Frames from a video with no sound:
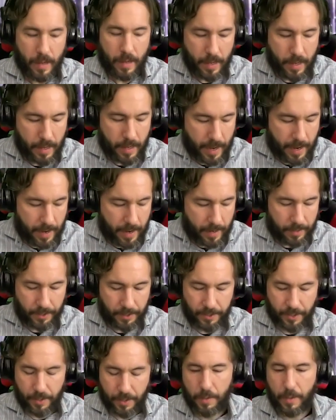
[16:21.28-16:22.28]
Yeah,
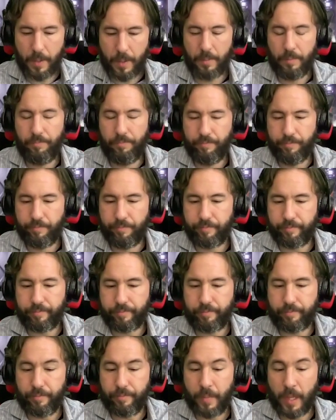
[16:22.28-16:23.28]
so
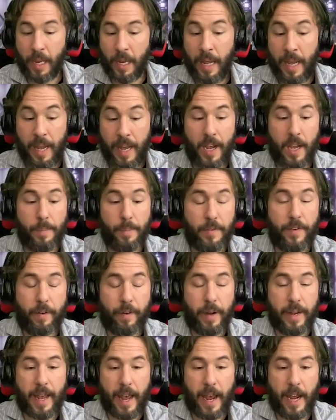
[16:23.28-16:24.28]
it can be
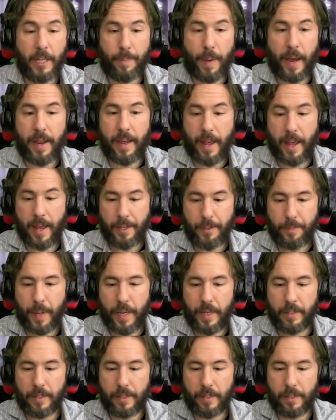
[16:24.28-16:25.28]
very case-by-case
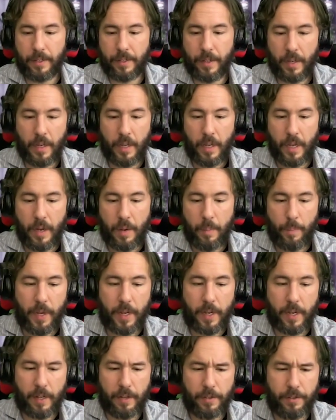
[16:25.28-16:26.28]
basis,
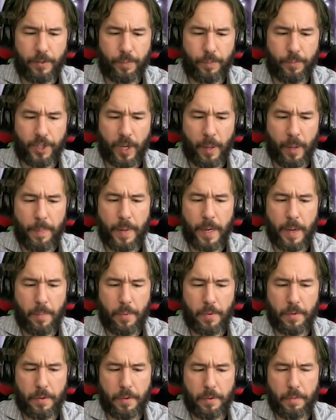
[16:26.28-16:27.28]
because some
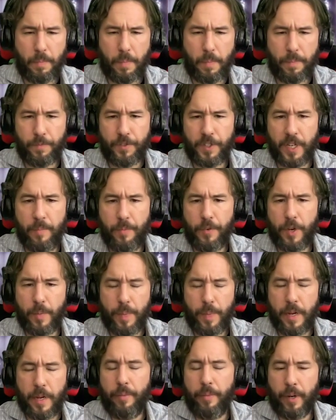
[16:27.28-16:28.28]
people seem to
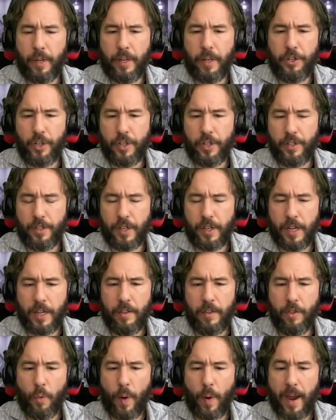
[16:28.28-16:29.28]
be religious
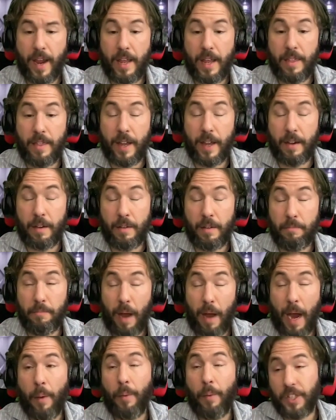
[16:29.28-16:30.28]
in the way that
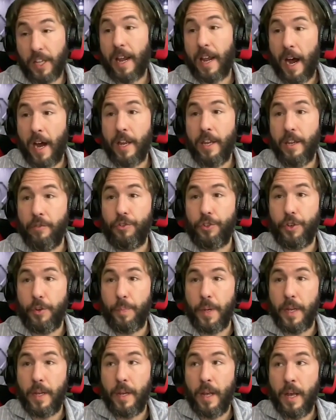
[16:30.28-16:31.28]
I would say I used to
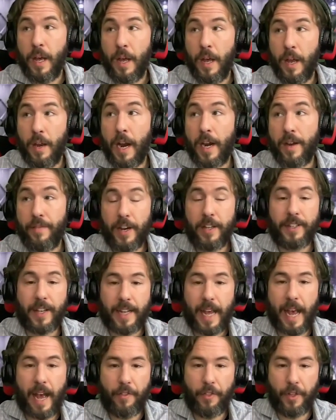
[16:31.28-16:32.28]
be, not even as a
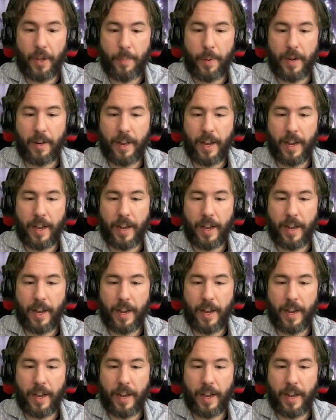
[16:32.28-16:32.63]
Catholic, but